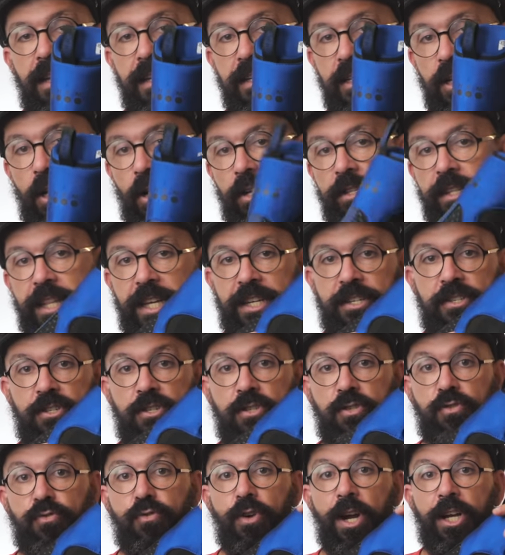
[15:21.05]
not as
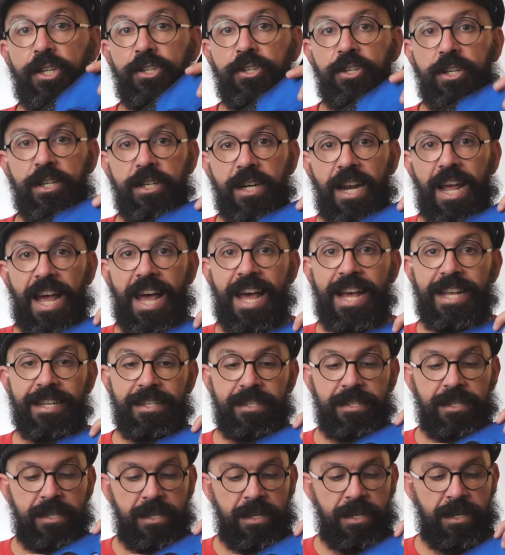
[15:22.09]
structured
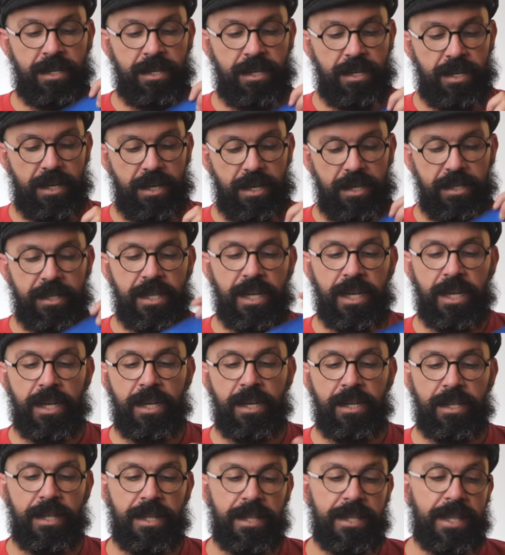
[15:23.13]
as the
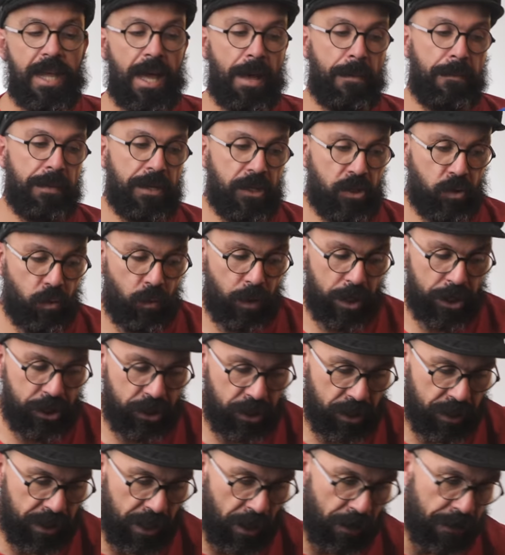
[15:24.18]
Dam
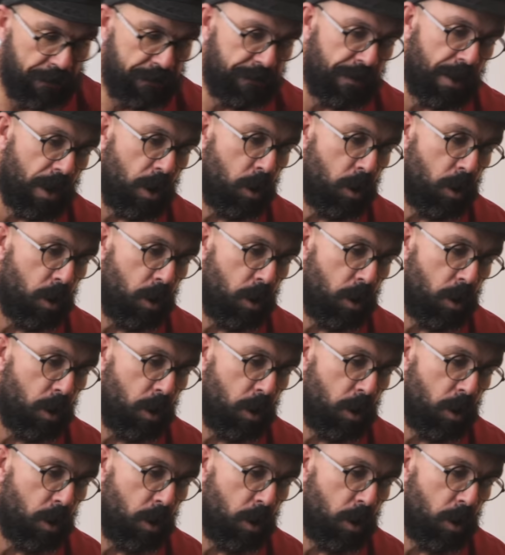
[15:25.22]
Intuition. Now, if I